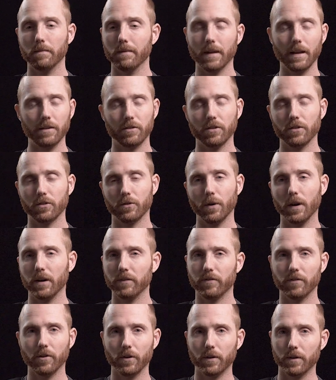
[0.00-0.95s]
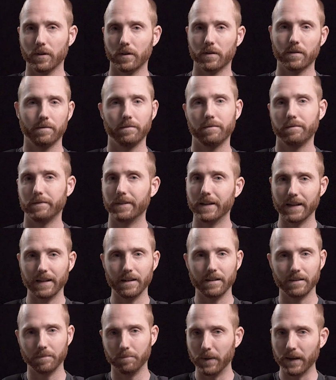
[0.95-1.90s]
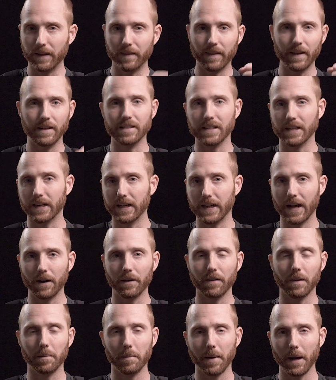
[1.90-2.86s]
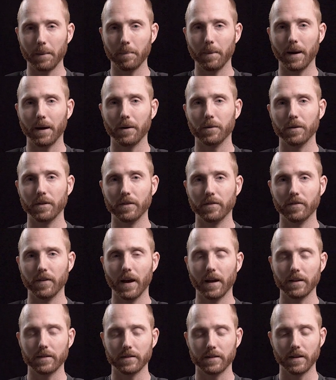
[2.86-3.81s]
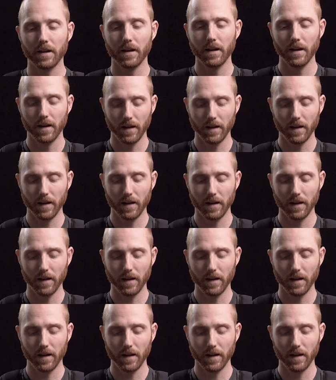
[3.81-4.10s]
It's just great for getting big things in and out of the backpack really fast.